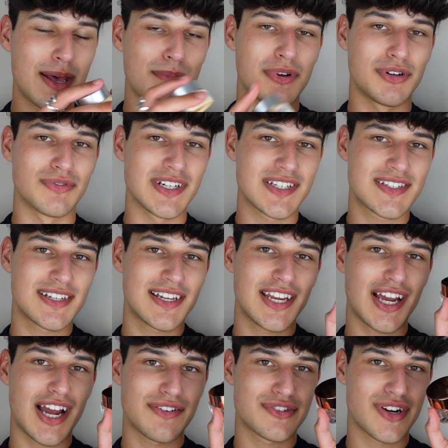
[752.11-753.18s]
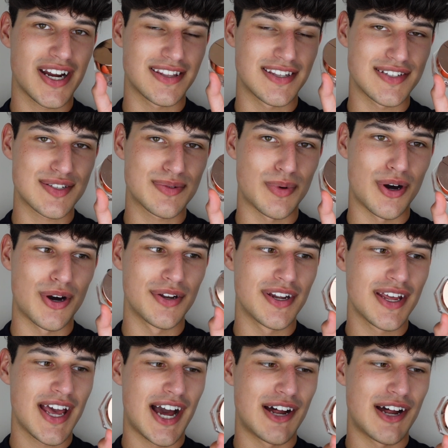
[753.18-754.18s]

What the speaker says: but recently I've tried this one,